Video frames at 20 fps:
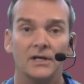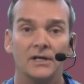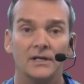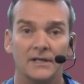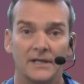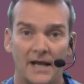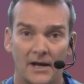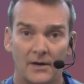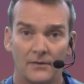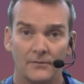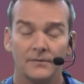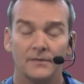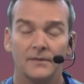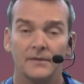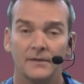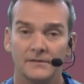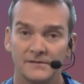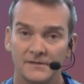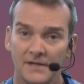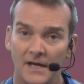Now,
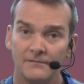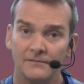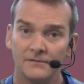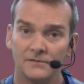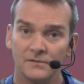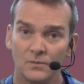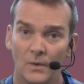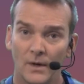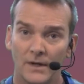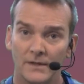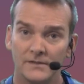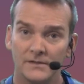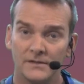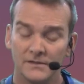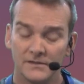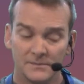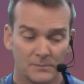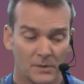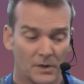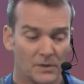the safest way to
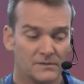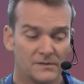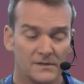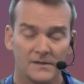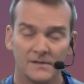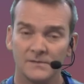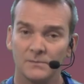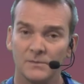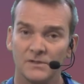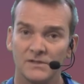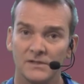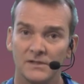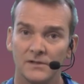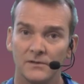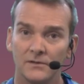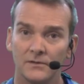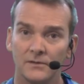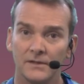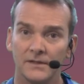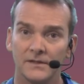dispose of this
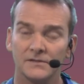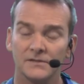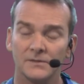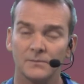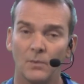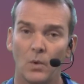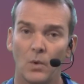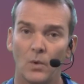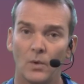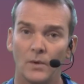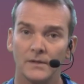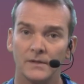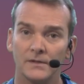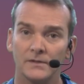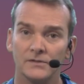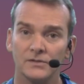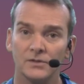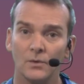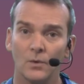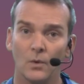material is to pour it
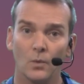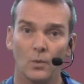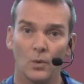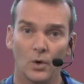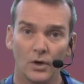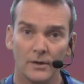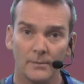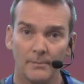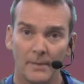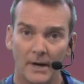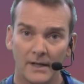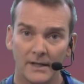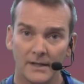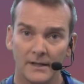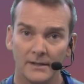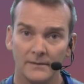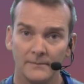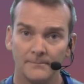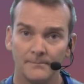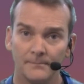into a work
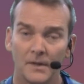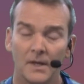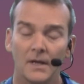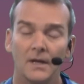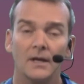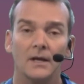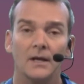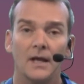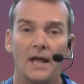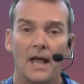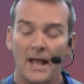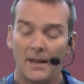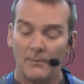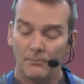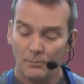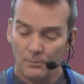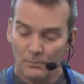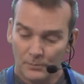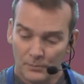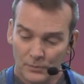bucket,
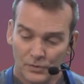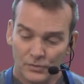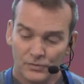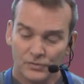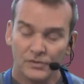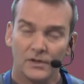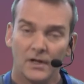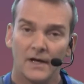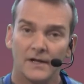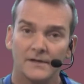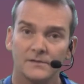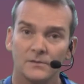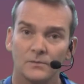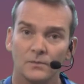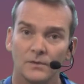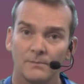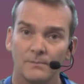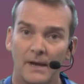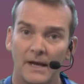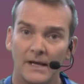neutralize it
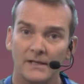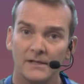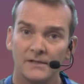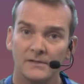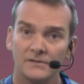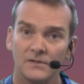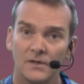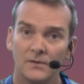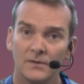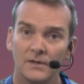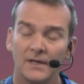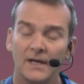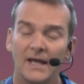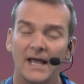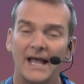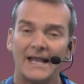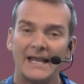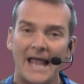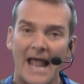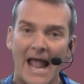with baking soda,
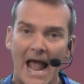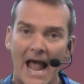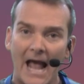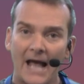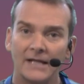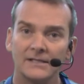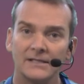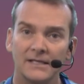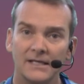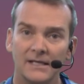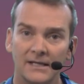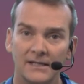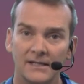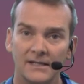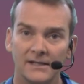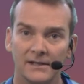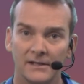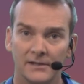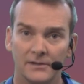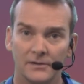and add
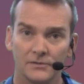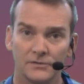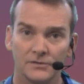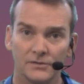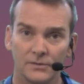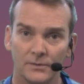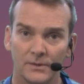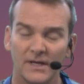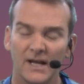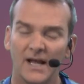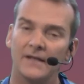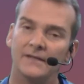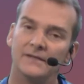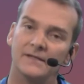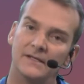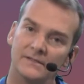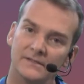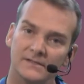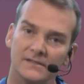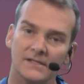kitty litter to it, and
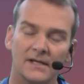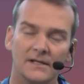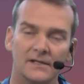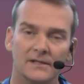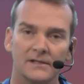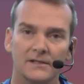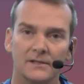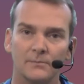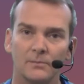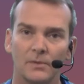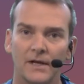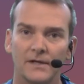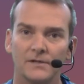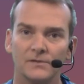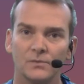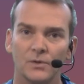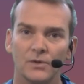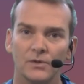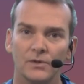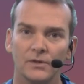then set it in a
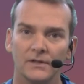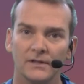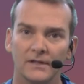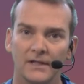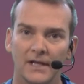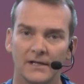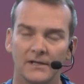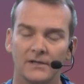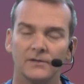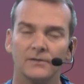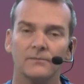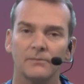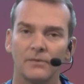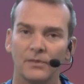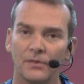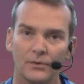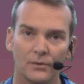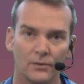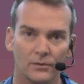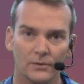place where you can let it
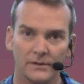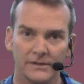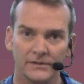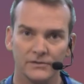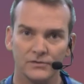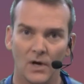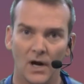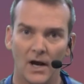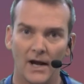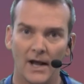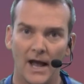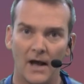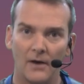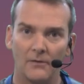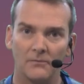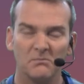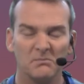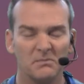thoroughly dry out.